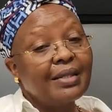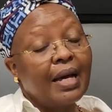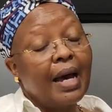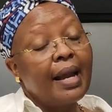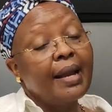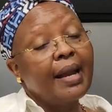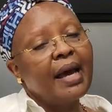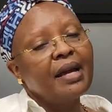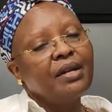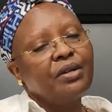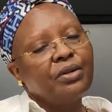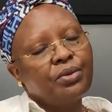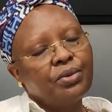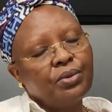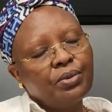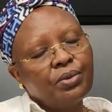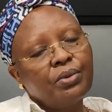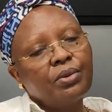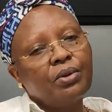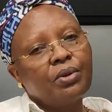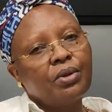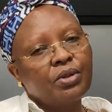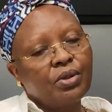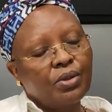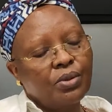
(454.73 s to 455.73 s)
And I
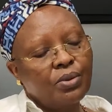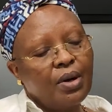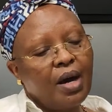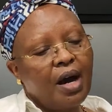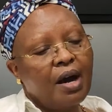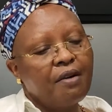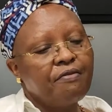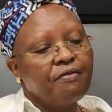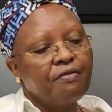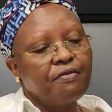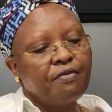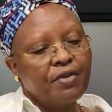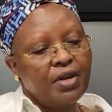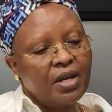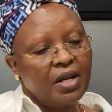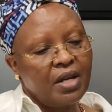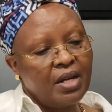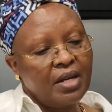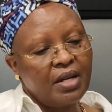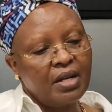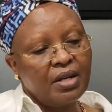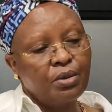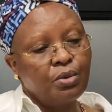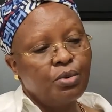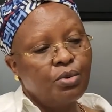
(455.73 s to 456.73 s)
do also have
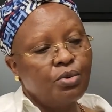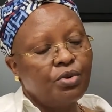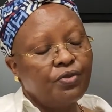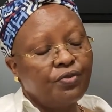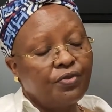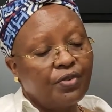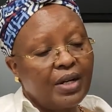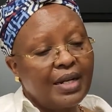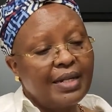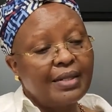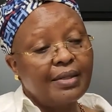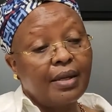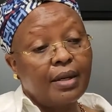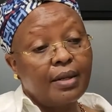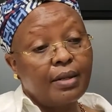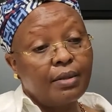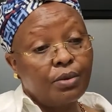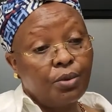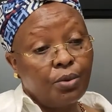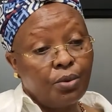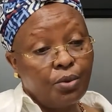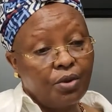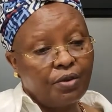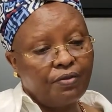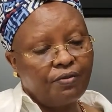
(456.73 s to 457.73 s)
very good friends
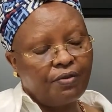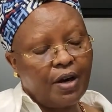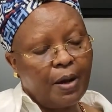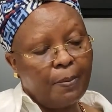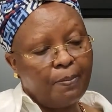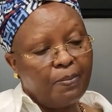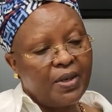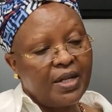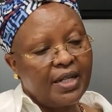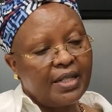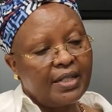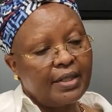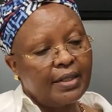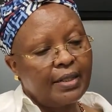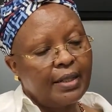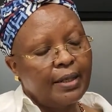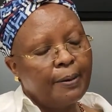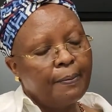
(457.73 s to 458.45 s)
and good family.